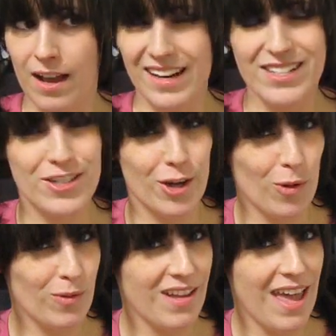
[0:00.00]
I
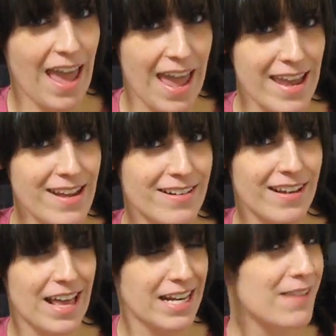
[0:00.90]
don't hate
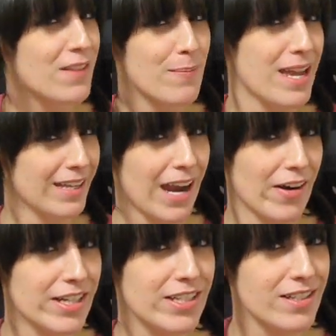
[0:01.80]
any of the main
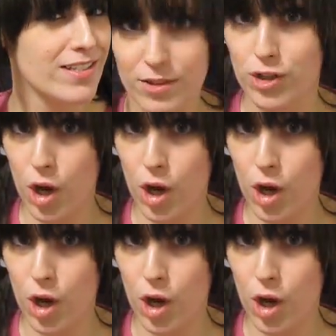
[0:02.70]
characters.